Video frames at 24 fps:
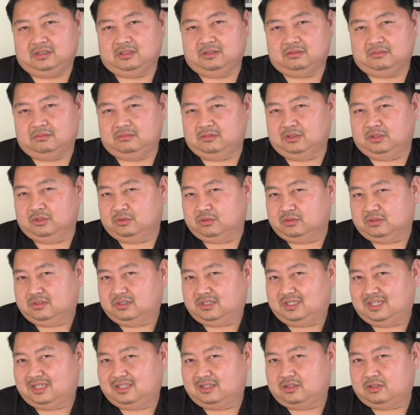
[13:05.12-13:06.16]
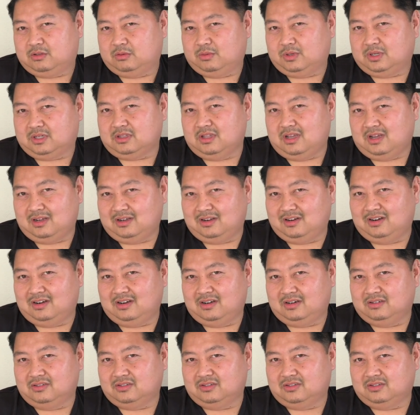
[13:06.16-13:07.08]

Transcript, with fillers: you usually get to work longer,